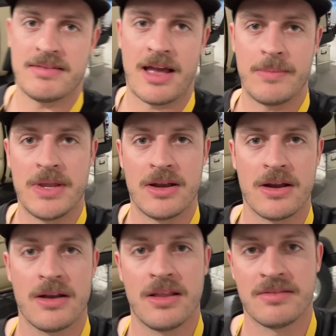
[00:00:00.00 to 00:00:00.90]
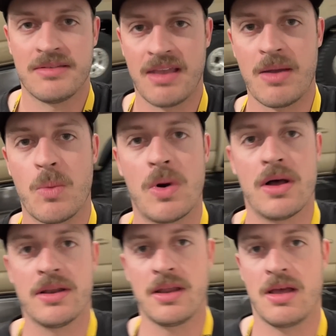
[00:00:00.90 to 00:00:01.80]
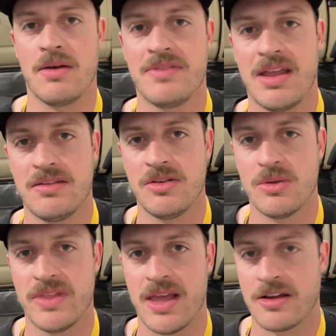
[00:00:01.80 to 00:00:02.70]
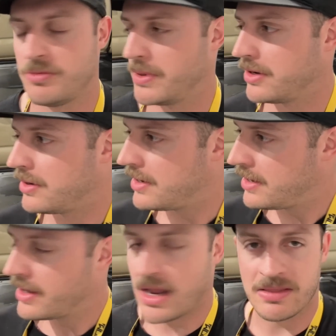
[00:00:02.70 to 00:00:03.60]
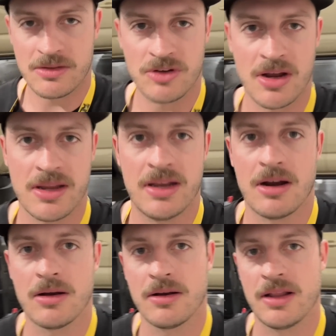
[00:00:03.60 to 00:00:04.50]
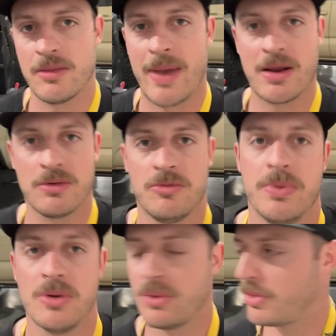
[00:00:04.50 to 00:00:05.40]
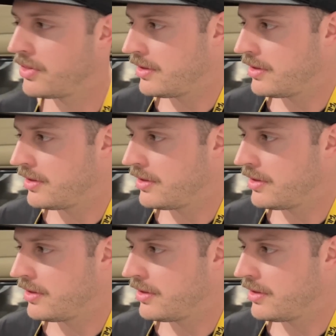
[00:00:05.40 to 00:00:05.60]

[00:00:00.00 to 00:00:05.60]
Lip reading: time here. It's day one of day two of the expo. Got the truck in the backwoods booth